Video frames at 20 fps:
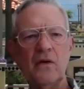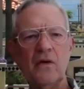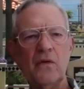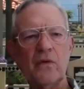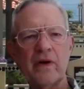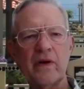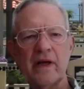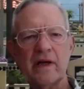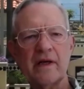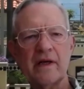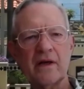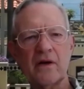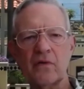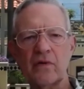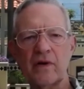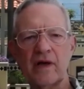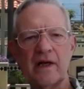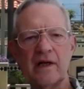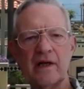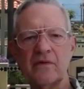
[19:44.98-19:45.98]
We had
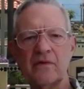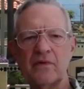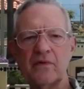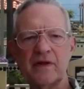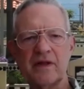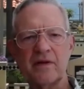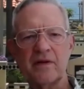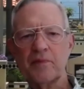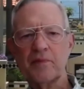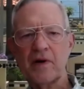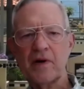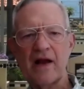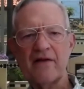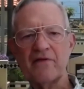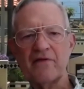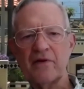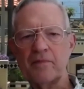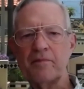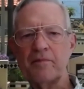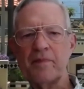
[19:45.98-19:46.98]
agreed with the
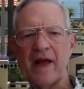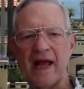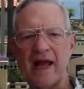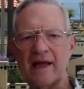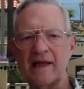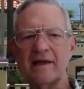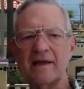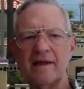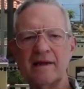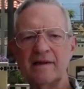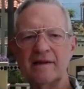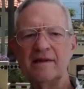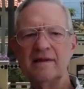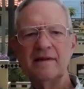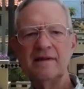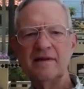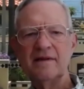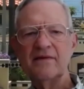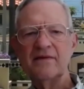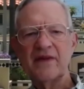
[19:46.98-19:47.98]
private bank
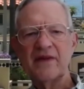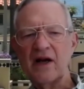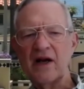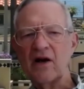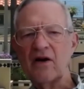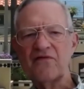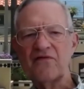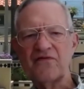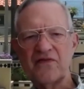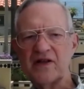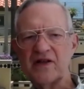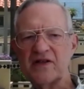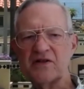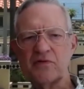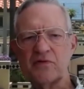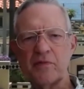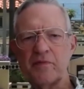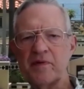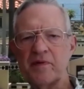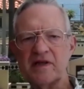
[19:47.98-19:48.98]
that our funds
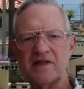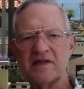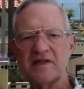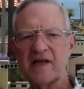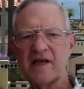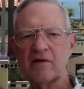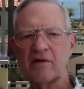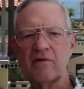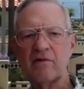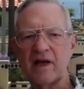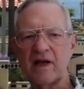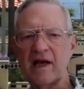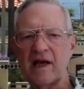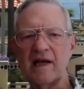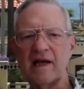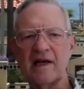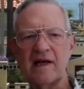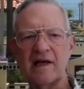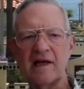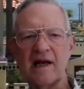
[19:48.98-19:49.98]
would be
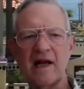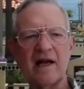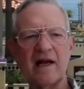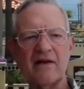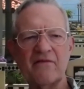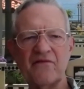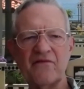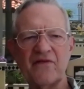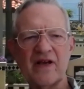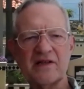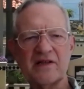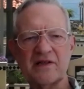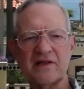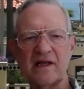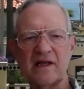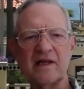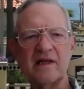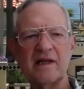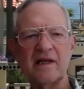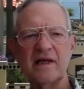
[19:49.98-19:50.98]
segregated and
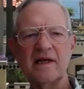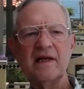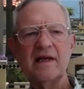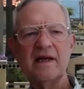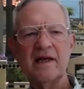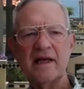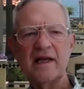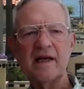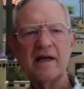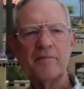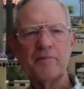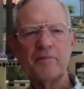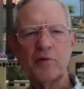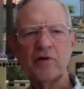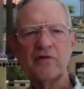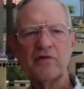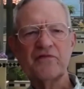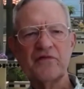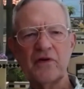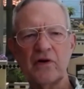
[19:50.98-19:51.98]
invested in a
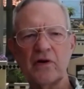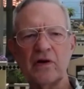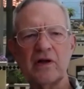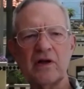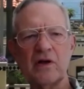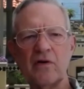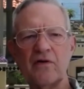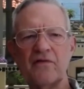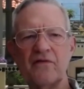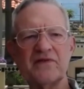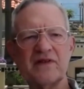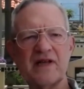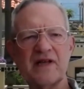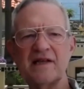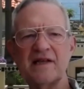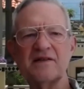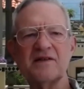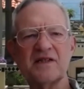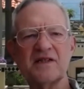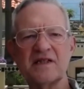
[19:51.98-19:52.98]
portfolio of
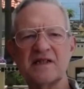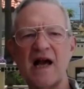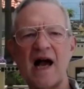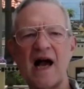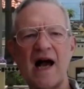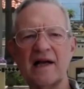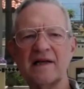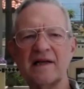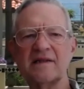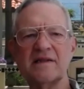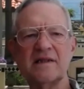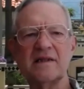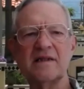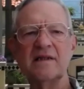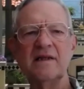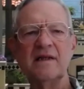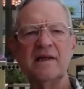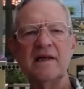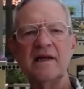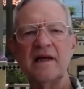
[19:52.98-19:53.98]
10 stocks
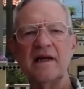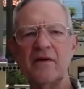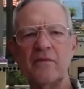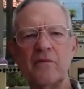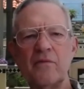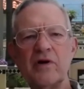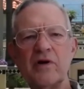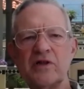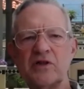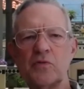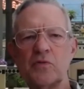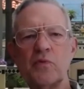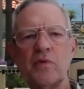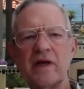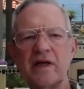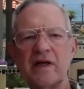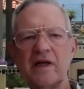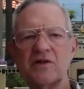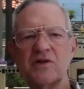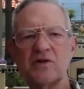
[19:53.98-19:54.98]
in which we
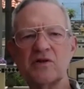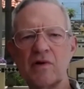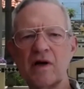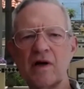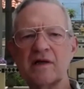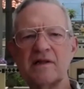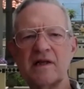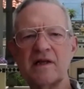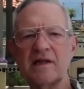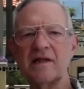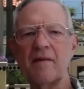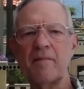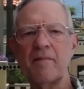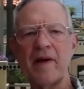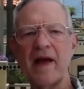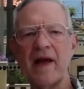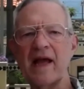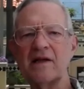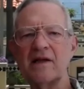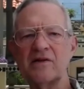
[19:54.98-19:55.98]
instructed the
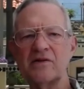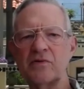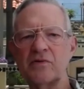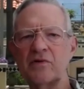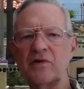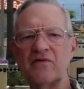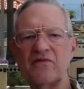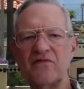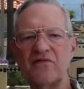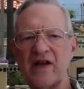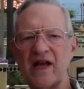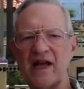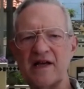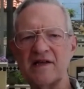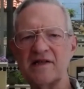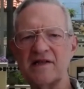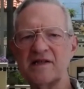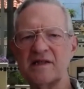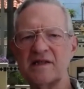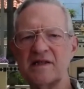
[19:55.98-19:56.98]
bank to
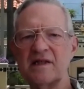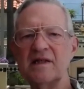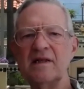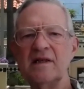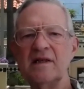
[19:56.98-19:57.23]
invest